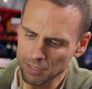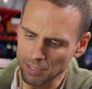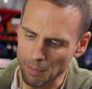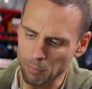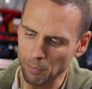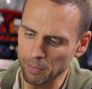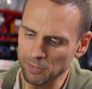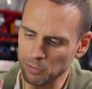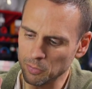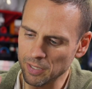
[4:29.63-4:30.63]
I bump
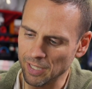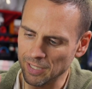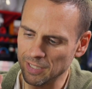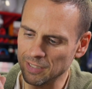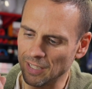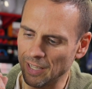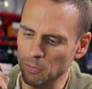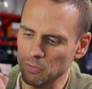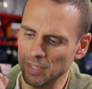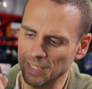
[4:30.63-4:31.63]
into it and then I
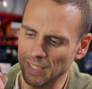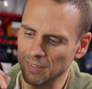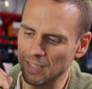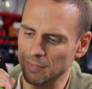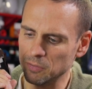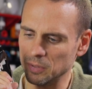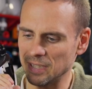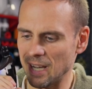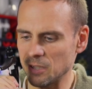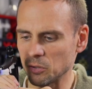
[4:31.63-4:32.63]
don't like how they have to
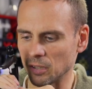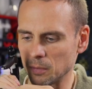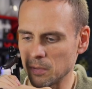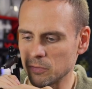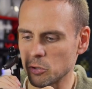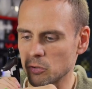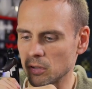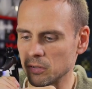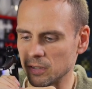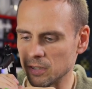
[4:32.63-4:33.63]
attach. Look, I'm even
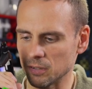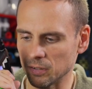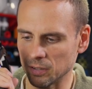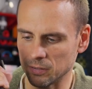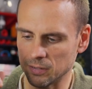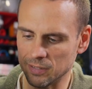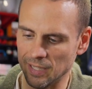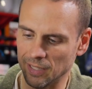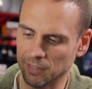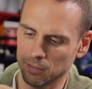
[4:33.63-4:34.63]
struggling here like a
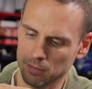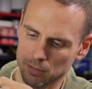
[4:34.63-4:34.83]
dick.